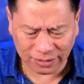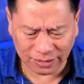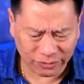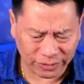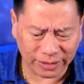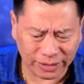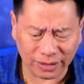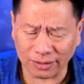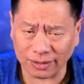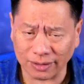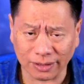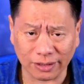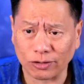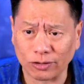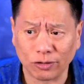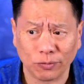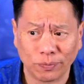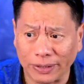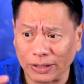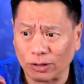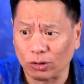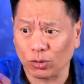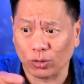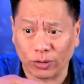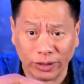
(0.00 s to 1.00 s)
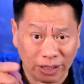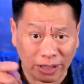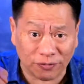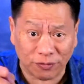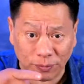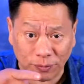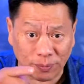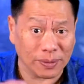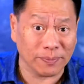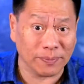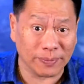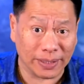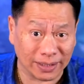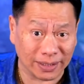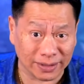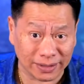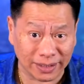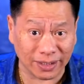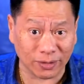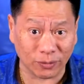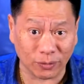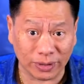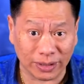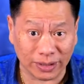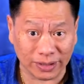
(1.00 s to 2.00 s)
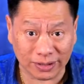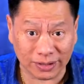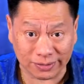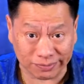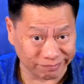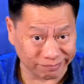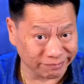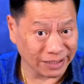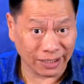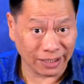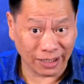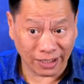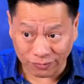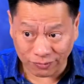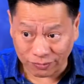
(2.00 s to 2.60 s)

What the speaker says: not real. You've been doing it. If you've been meditating with us